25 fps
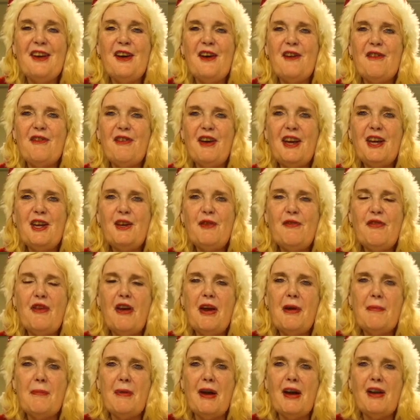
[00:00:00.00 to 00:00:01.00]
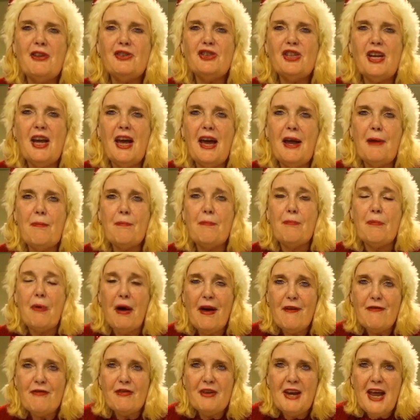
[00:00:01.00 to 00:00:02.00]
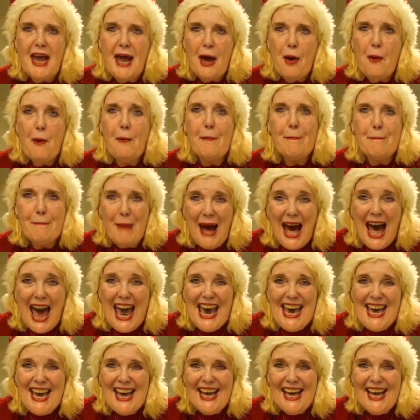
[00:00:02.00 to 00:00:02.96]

Thank you very much, and bye for now. Bye.